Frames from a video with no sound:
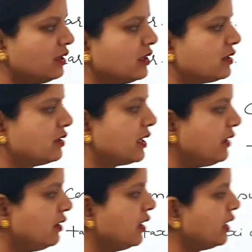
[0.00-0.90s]
this is
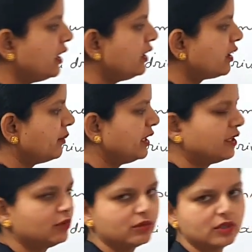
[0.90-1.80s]
an
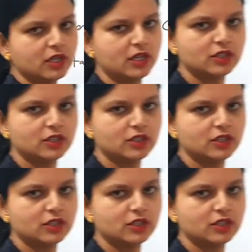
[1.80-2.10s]
intermediate good.